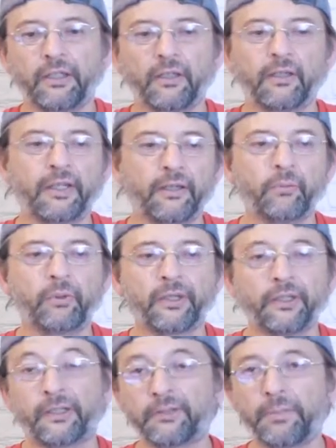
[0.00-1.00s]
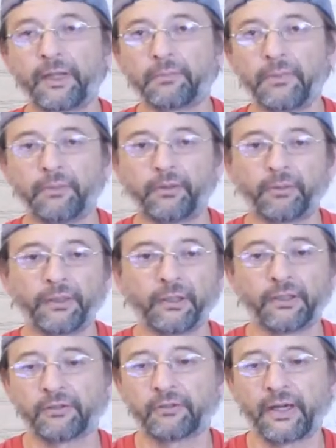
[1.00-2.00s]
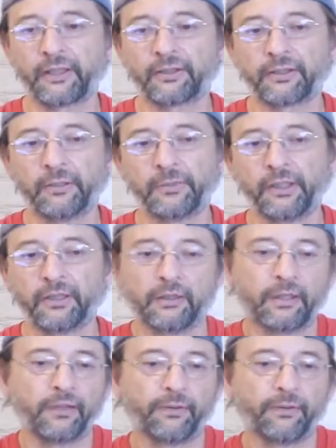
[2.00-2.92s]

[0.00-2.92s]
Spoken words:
okay, we're going to expect maybe 300 rackets coming in today,